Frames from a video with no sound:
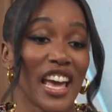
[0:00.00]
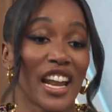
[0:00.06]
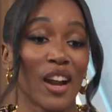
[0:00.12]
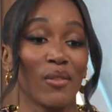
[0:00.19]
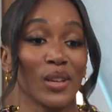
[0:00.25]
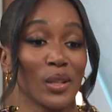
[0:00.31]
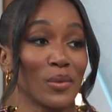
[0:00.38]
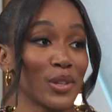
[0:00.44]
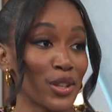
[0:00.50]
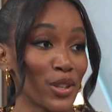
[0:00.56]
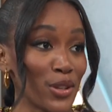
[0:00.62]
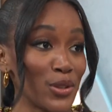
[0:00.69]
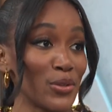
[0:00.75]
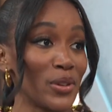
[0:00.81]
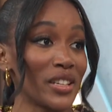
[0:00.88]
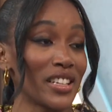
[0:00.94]
and I really want
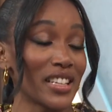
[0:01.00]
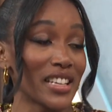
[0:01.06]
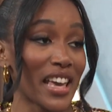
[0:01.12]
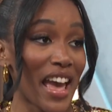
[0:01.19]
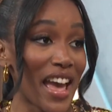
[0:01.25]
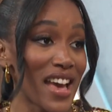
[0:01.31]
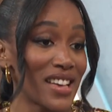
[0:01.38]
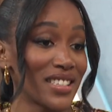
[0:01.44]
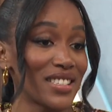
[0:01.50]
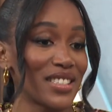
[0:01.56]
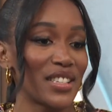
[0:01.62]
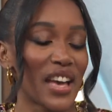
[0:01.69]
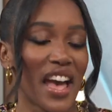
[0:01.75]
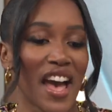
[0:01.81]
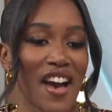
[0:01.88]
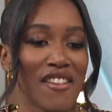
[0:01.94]
you and the cast
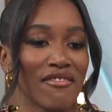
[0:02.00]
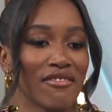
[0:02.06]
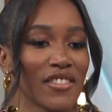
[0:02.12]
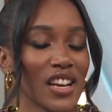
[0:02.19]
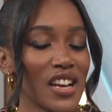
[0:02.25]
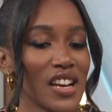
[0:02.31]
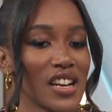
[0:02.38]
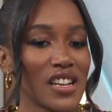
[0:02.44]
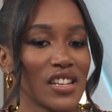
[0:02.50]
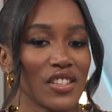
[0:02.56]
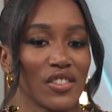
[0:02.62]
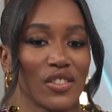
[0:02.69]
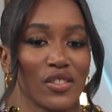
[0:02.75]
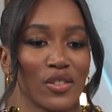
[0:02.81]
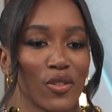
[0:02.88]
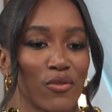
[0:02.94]
to have
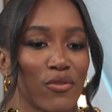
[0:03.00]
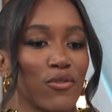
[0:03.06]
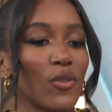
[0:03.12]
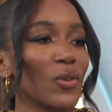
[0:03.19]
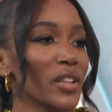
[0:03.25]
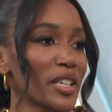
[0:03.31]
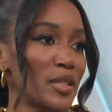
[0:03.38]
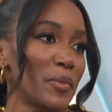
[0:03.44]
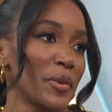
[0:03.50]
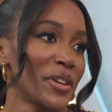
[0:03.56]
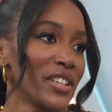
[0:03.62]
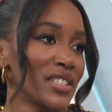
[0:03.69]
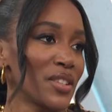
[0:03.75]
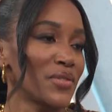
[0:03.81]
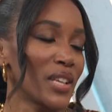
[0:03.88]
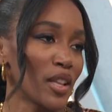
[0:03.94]
the full
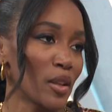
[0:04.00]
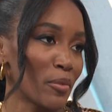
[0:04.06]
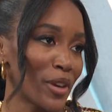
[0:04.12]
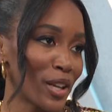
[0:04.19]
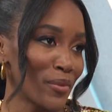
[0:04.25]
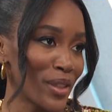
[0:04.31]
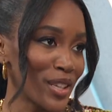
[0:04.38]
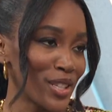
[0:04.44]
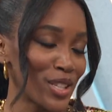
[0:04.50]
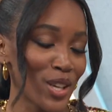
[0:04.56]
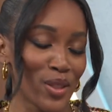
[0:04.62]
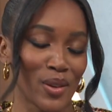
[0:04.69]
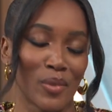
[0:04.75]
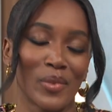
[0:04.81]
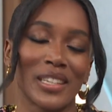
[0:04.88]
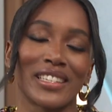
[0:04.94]
experience of celebrating with each
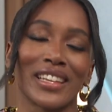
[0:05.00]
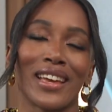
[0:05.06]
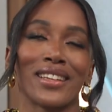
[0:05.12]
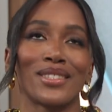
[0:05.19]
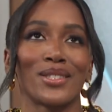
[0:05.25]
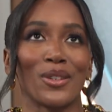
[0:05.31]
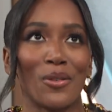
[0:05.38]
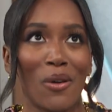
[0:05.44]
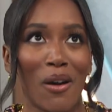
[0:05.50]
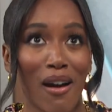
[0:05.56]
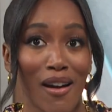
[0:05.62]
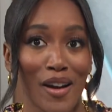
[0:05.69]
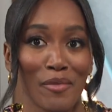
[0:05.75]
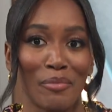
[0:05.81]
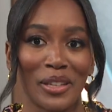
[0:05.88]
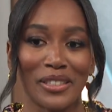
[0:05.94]
other, yeah. and we danced so
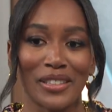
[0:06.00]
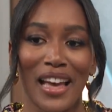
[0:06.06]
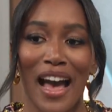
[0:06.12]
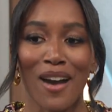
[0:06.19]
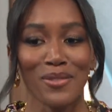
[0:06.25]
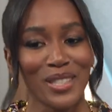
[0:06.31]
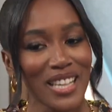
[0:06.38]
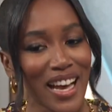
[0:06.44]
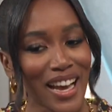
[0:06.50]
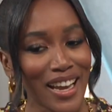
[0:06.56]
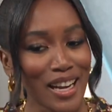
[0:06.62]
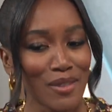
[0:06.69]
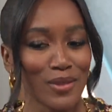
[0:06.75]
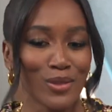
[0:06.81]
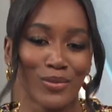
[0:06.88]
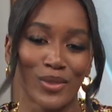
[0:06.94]
hard. But outside,
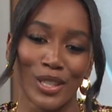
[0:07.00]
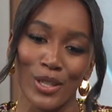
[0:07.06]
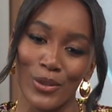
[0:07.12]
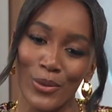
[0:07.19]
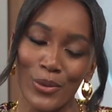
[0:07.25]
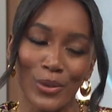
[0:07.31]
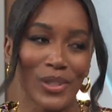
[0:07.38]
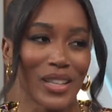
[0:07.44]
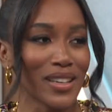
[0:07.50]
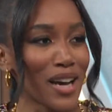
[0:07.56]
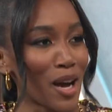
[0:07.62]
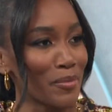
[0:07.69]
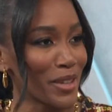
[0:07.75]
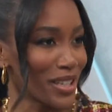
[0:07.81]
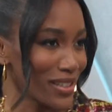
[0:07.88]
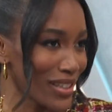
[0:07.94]
I was really cool and
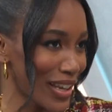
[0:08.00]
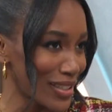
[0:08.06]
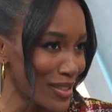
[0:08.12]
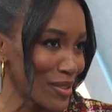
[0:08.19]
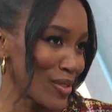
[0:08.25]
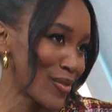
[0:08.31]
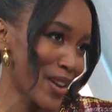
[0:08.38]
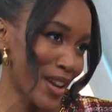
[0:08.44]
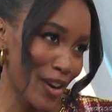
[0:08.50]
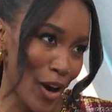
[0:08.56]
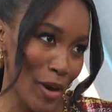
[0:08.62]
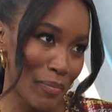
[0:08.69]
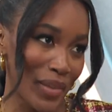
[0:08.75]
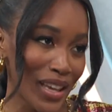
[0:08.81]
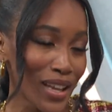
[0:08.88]
calm and collected on the red carpet.